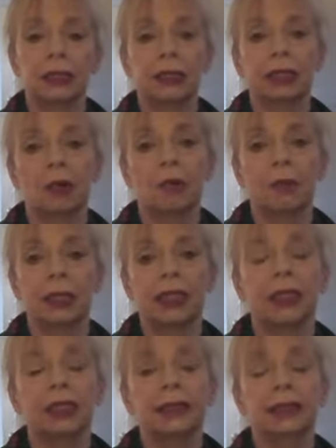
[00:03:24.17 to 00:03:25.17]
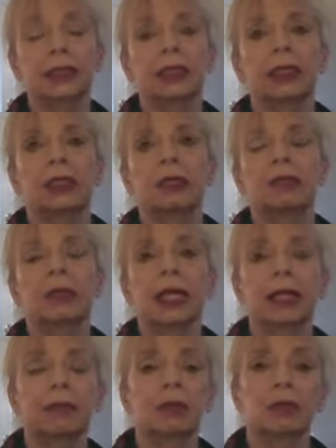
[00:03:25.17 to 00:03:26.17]
zombies who
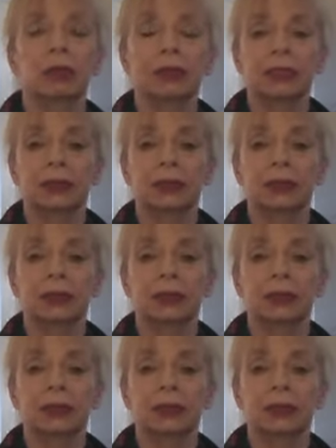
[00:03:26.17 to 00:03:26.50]
came across